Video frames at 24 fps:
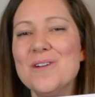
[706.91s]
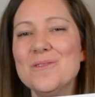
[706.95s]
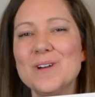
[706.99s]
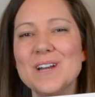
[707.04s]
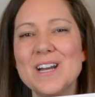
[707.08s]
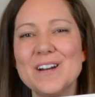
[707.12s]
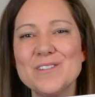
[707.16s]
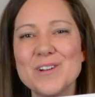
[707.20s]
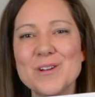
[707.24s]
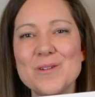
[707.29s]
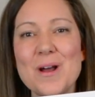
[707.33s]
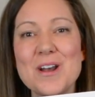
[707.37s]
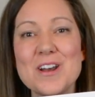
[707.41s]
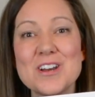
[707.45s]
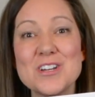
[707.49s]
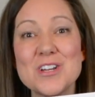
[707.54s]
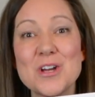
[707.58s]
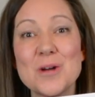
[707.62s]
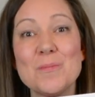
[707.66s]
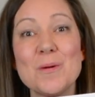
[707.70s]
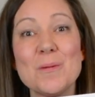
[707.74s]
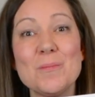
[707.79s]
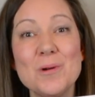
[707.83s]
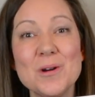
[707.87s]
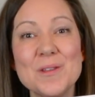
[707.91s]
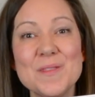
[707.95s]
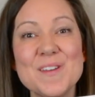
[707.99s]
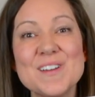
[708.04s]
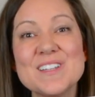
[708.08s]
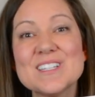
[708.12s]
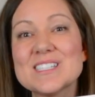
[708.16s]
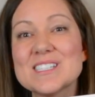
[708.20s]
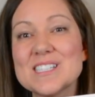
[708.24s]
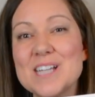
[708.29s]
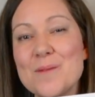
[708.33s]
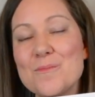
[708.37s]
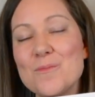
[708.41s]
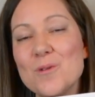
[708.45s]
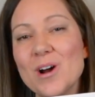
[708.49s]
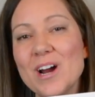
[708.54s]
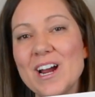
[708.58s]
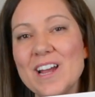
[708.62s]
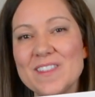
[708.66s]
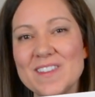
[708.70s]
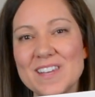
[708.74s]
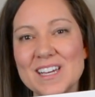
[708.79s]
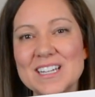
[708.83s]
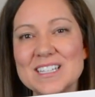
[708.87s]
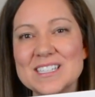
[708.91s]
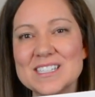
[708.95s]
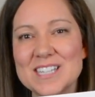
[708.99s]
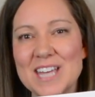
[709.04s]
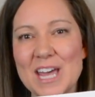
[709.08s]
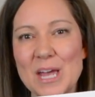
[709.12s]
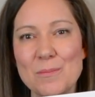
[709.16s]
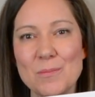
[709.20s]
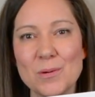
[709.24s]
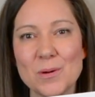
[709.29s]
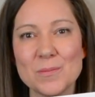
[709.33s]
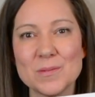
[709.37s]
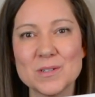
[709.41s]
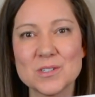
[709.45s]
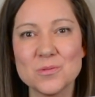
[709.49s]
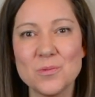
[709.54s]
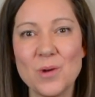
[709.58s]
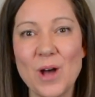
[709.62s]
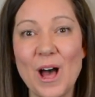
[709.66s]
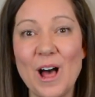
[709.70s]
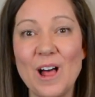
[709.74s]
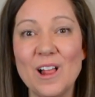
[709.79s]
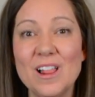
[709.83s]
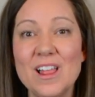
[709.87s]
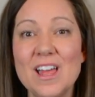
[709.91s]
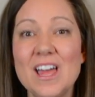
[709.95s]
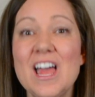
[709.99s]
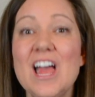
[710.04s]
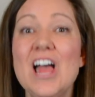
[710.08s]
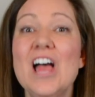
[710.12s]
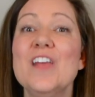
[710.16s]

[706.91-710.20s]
whatever you want to do, but put this somewhere in the escape room as well.